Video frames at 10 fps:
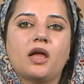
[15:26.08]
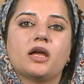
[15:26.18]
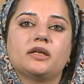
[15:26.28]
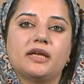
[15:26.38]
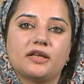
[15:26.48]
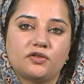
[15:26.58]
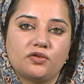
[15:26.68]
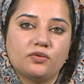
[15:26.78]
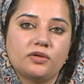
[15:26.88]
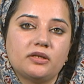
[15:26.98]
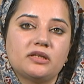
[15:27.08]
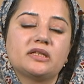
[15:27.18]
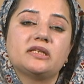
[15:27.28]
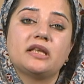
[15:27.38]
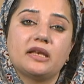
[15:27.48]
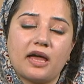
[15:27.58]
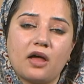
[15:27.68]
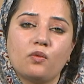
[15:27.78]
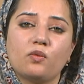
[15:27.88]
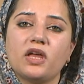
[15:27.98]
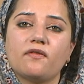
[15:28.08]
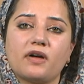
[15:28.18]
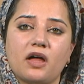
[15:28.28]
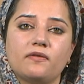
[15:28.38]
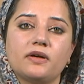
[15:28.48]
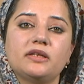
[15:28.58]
Dear students, till now we have covered